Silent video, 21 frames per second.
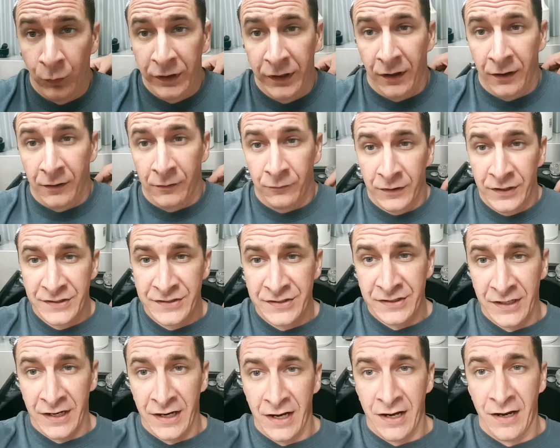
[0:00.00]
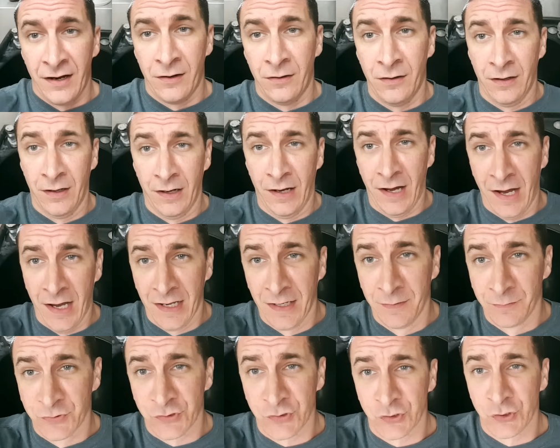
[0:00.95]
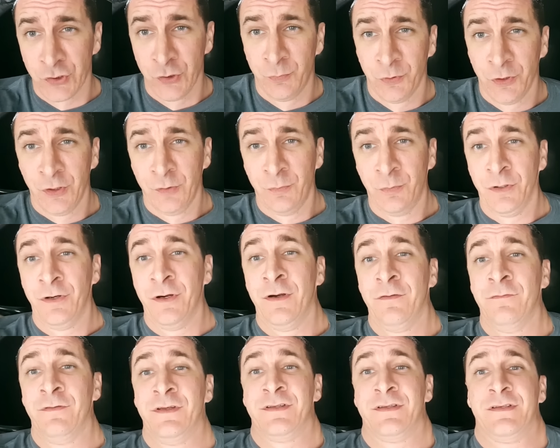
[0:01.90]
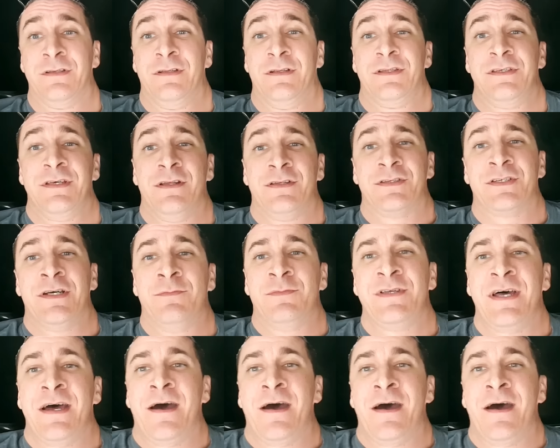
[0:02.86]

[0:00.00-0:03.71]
We are rinsing it now. I am super duper nervous. Yeah. See how this comes